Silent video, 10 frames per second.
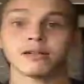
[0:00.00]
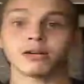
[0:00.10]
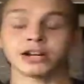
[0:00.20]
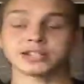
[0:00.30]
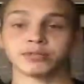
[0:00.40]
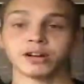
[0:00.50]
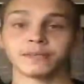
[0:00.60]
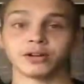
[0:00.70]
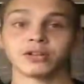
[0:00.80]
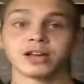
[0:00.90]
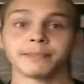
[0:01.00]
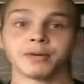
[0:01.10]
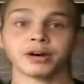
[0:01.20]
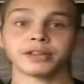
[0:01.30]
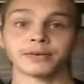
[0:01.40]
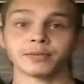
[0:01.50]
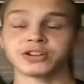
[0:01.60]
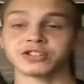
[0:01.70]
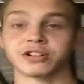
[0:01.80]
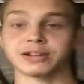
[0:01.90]
Well, here's a problem though. Paul never
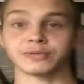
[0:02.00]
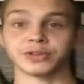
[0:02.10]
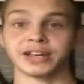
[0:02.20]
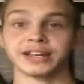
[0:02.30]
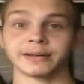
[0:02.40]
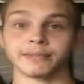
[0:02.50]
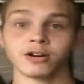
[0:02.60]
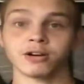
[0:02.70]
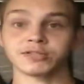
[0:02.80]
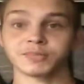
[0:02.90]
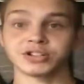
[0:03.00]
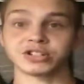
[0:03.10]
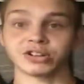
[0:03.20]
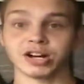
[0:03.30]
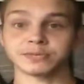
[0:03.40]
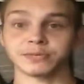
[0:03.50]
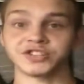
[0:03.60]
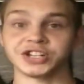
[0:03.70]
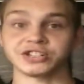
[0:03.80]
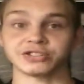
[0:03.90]
preached the gospel of the kingdom. Paul was preaching the gospel of
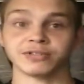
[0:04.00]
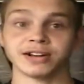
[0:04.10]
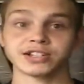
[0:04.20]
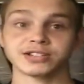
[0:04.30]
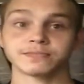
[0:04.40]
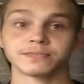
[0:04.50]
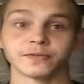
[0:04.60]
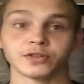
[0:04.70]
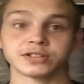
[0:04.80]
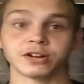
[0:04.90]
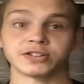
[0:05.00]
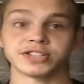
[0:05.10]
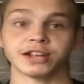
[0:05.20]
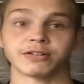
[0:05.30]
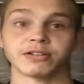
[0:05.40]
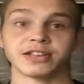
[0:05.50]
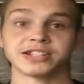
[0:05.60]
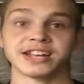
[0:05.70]
Jesus Christ. 2 Corinthians